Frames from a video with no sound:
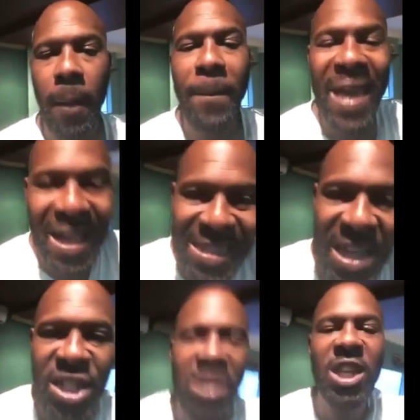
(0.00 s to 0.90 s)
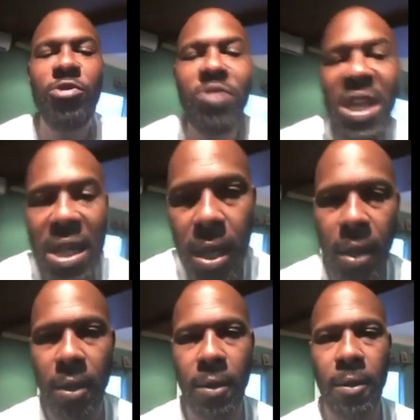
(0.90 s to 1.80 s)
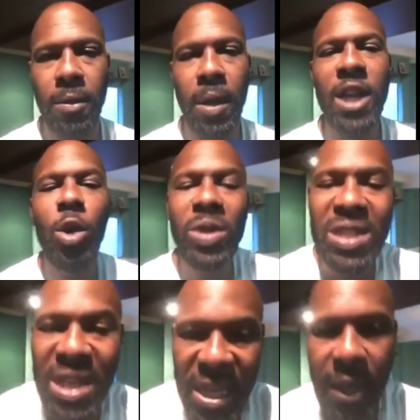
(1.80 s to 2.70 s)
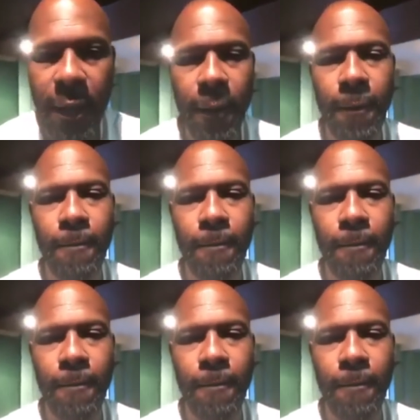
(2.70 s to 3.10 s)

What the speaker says: Pay attention to the real. And you will see.